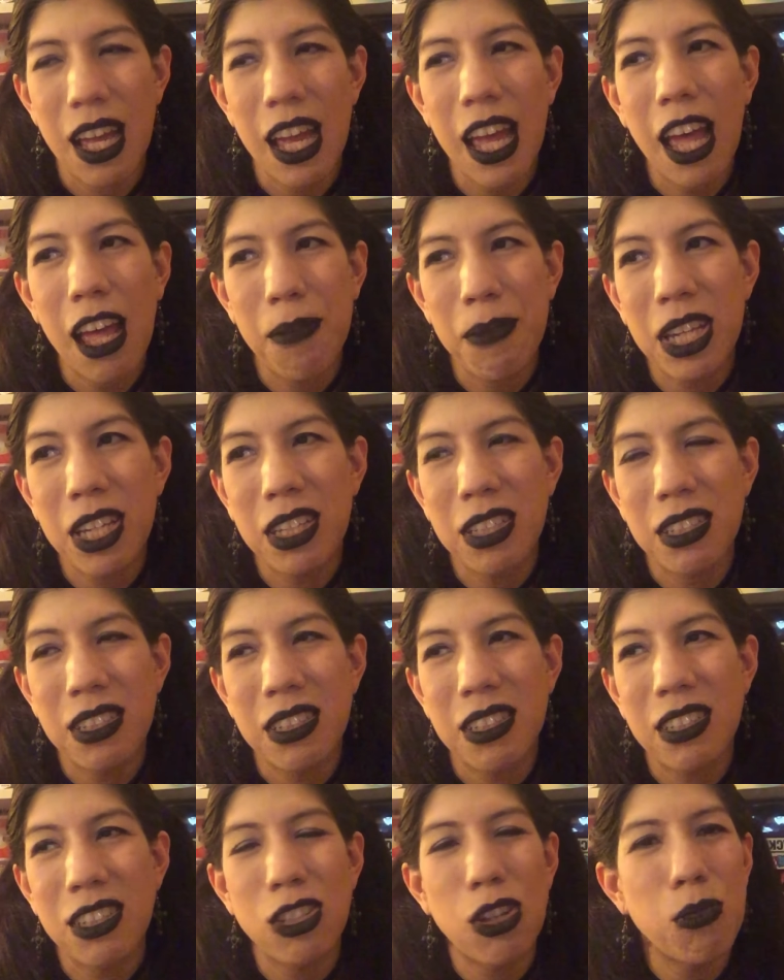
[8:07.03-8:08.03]
I
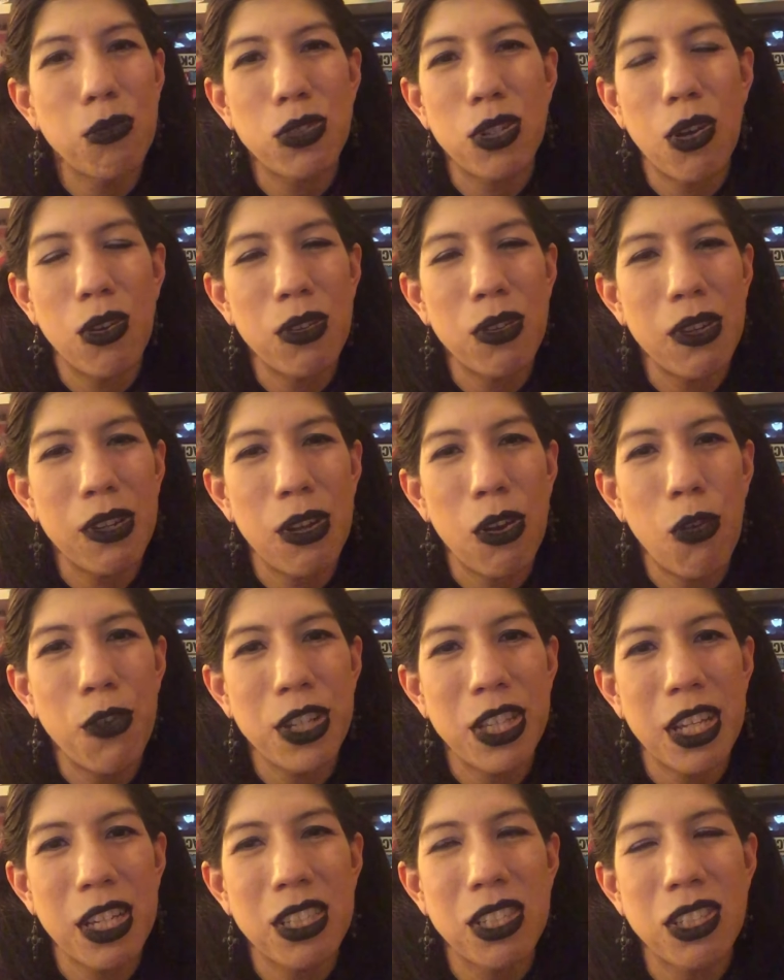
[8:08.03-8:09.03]
mean, don't go
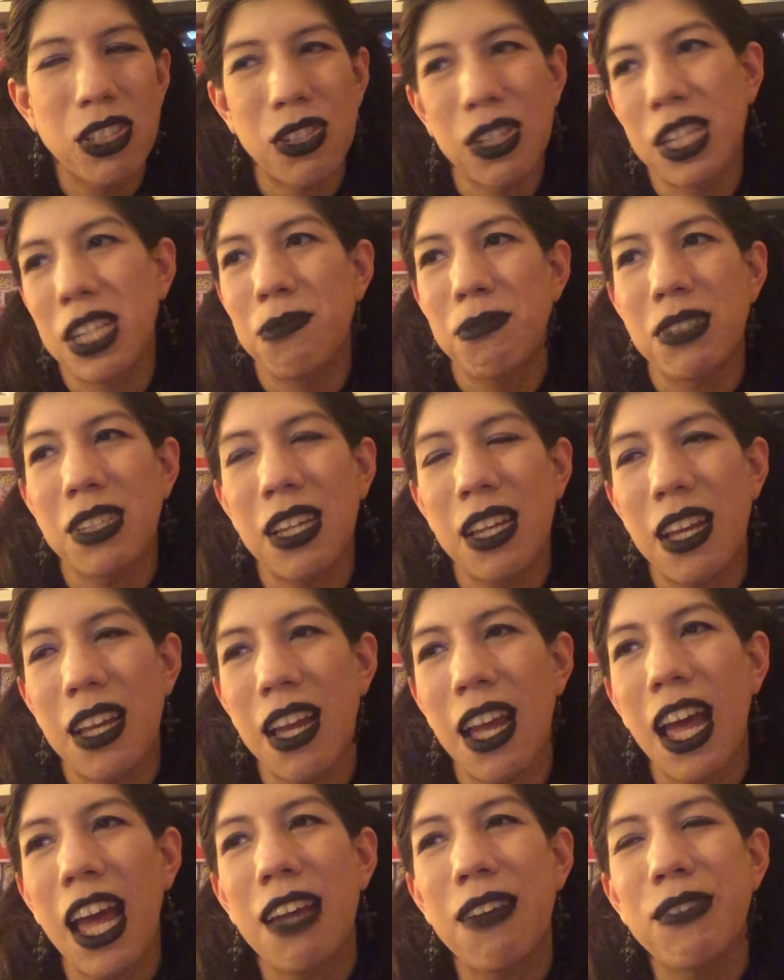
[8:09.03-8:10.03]
over the extremes.
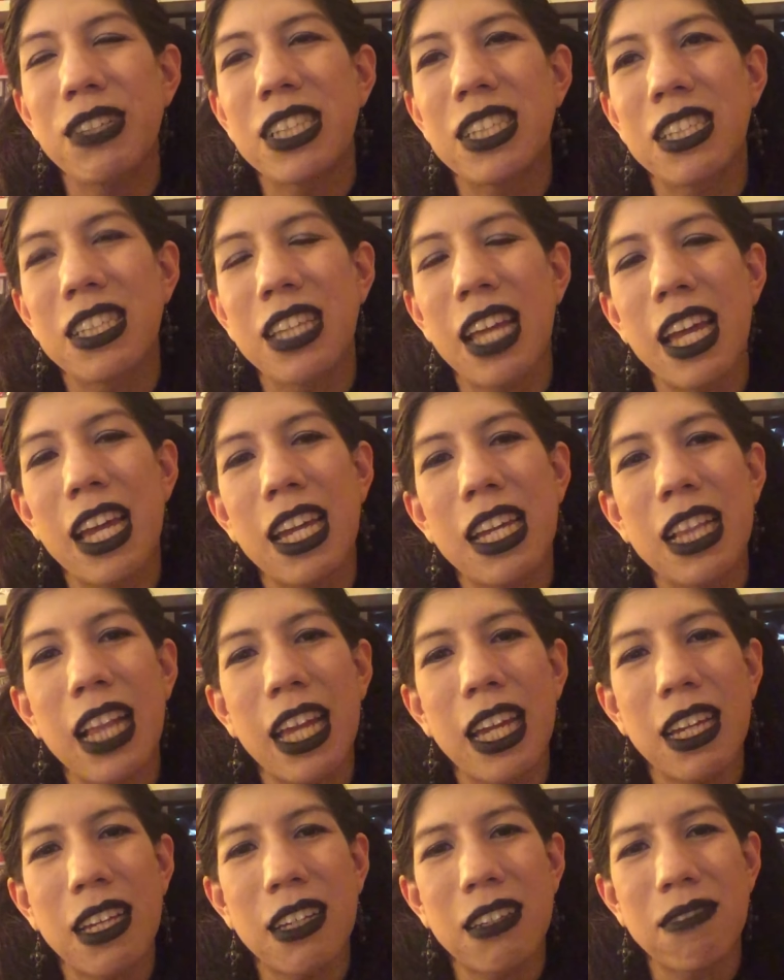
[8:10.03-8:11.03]
I would say
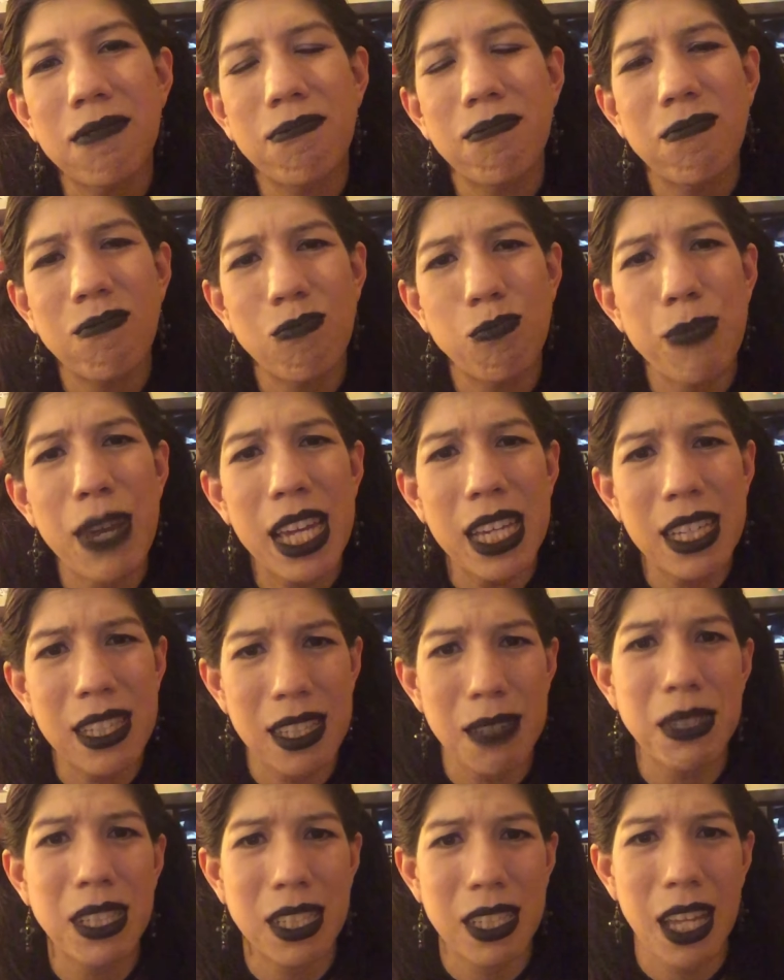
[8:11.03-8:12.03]
like make
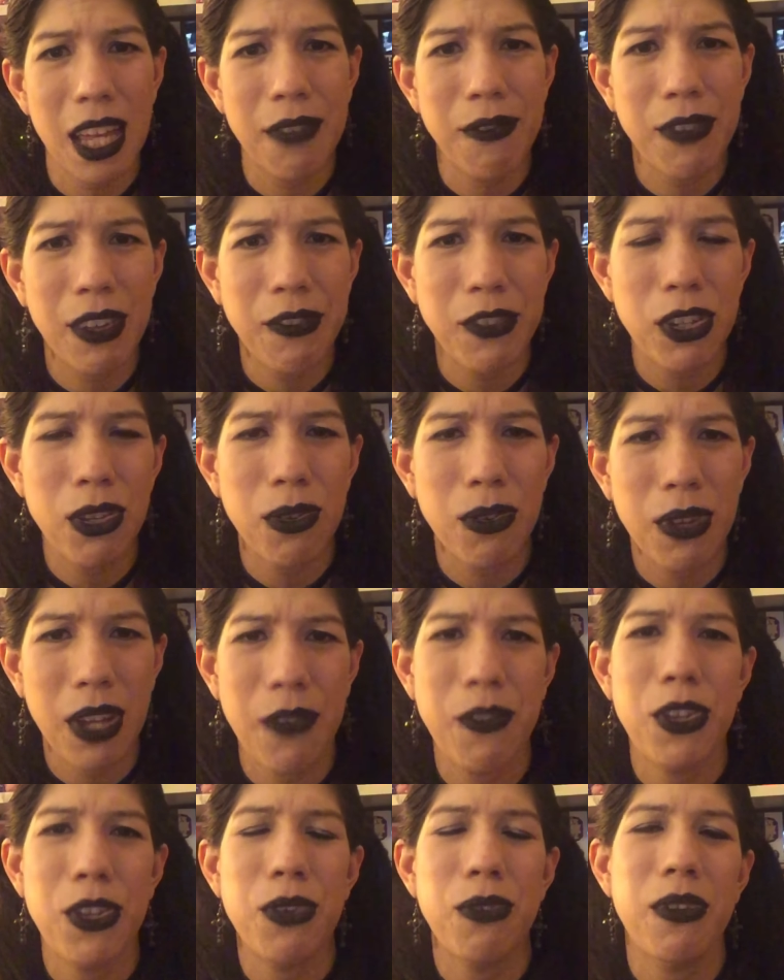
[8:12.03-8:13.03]
some stuff if you
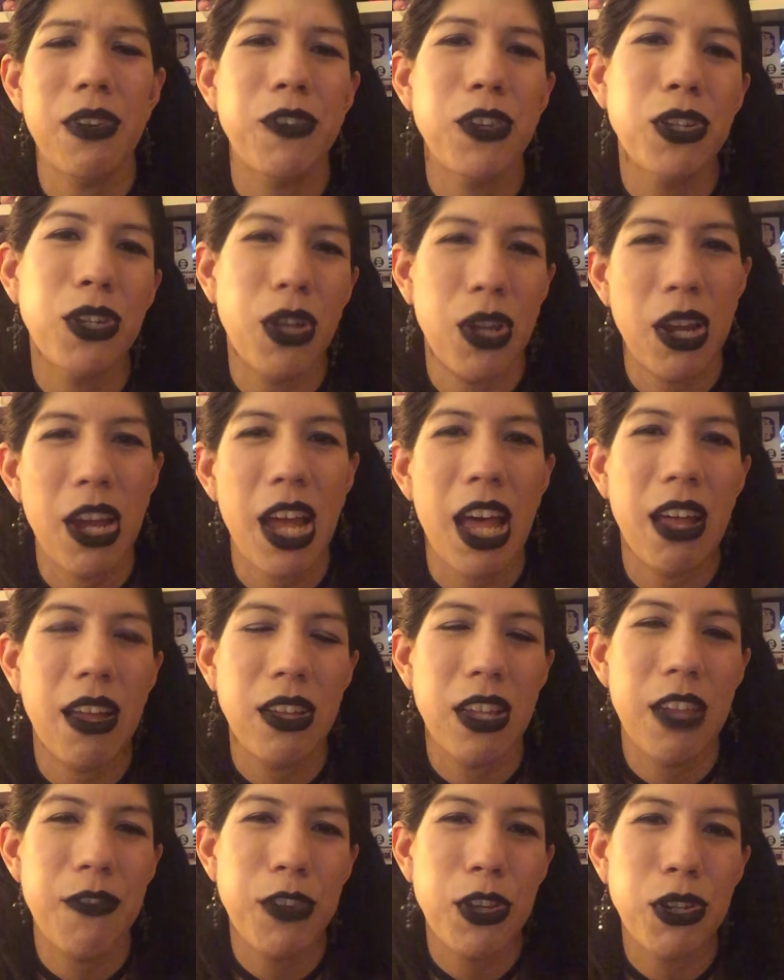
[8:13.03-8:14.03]

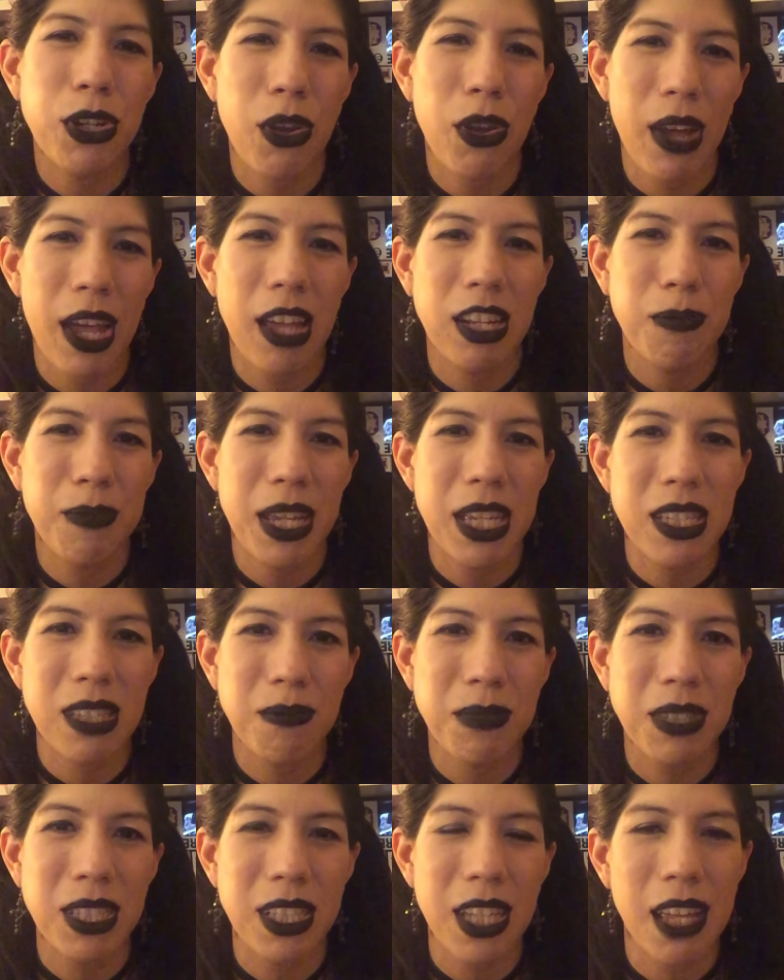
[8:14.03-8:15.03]
know how to make
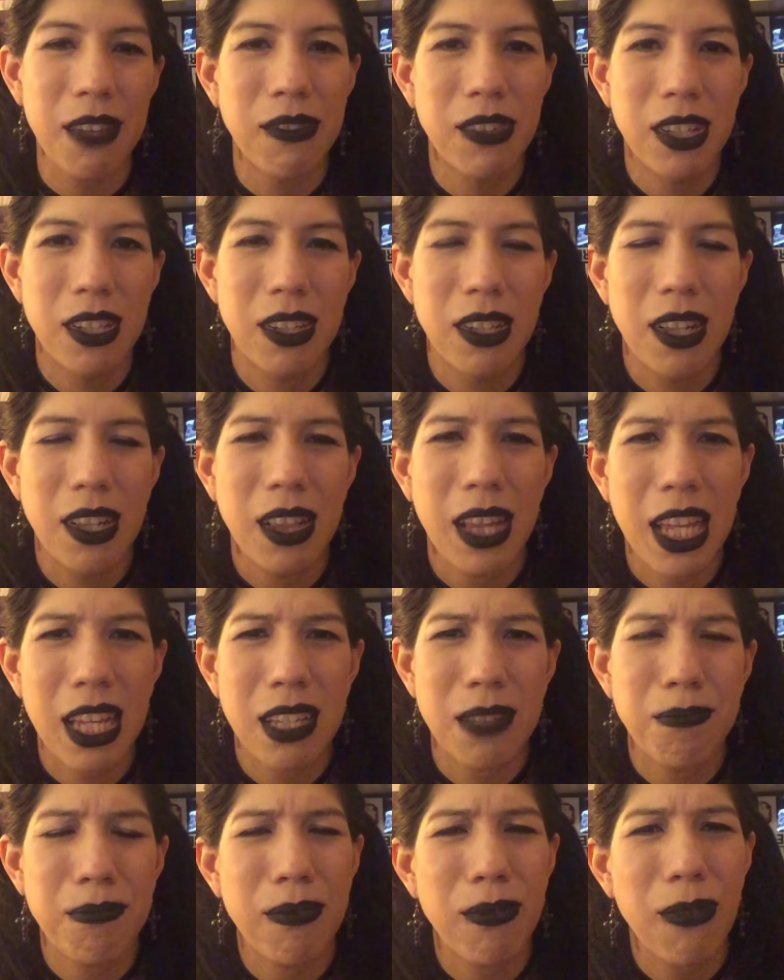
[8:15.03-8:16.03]
some stuff.
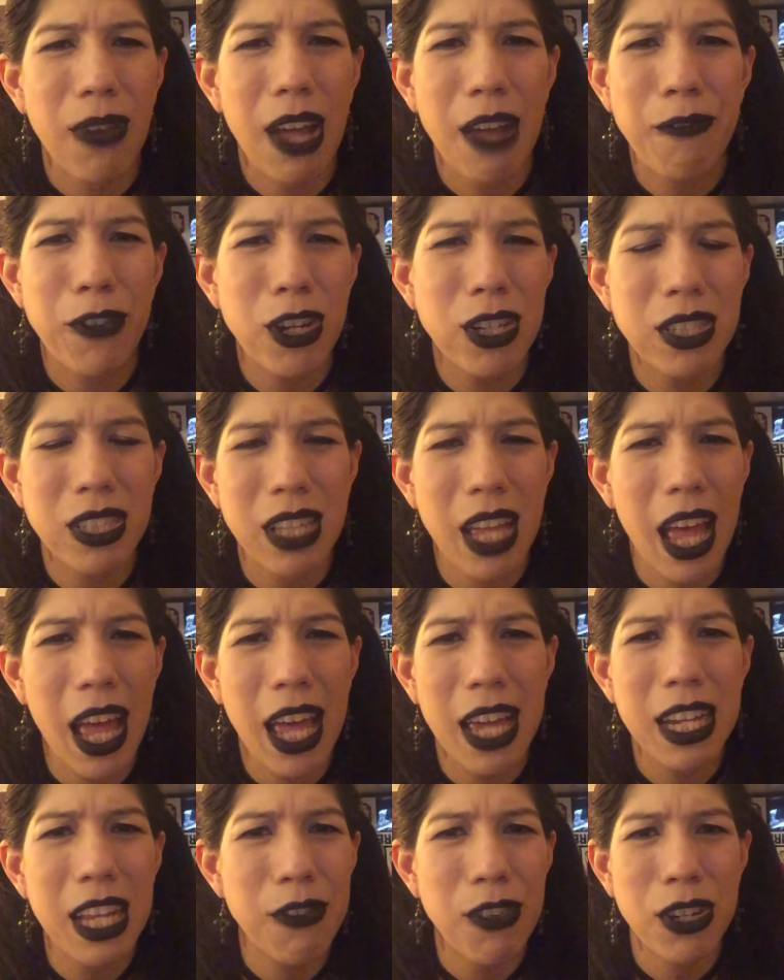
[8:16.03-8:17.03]
Like at first
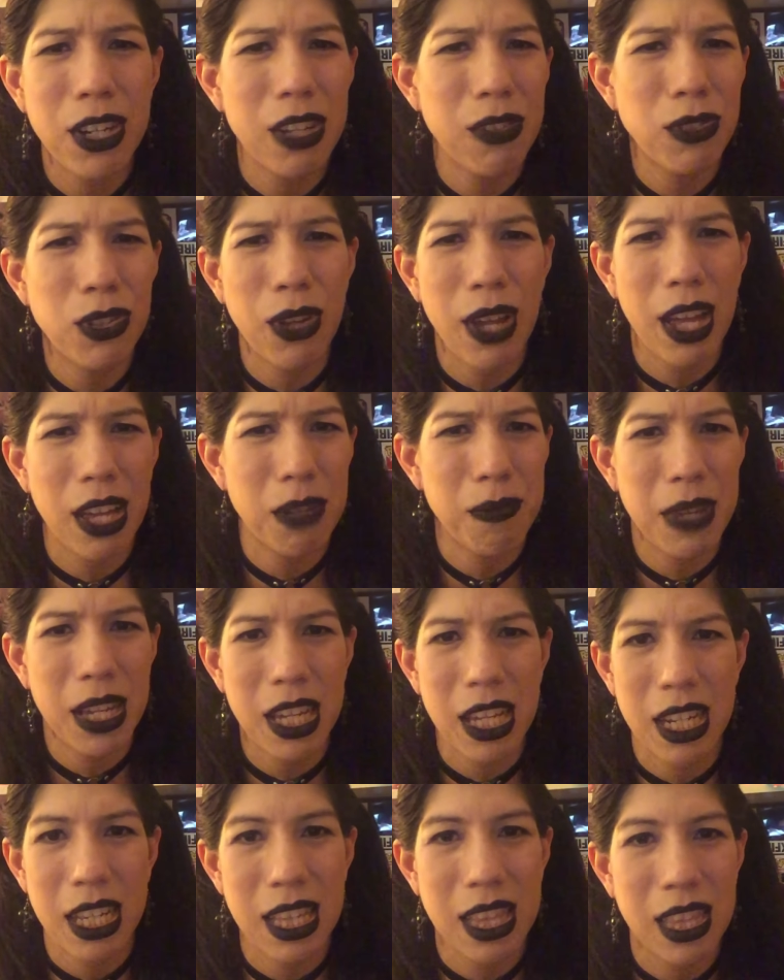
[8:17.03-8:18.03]
I never knew how to
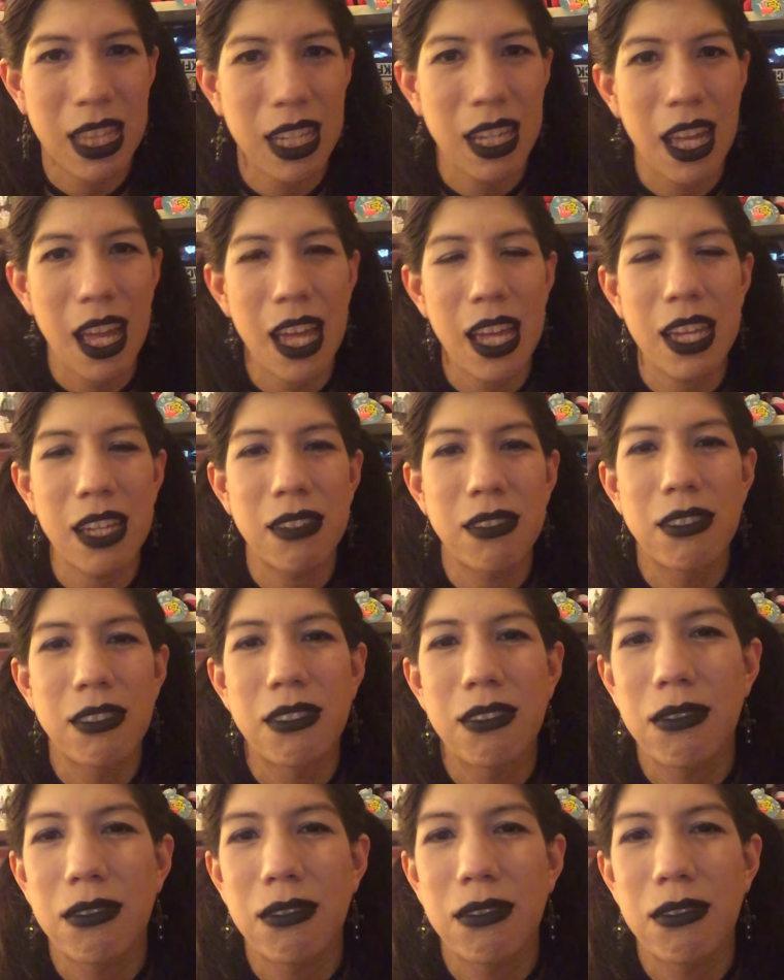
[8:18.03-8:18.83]
make anything. I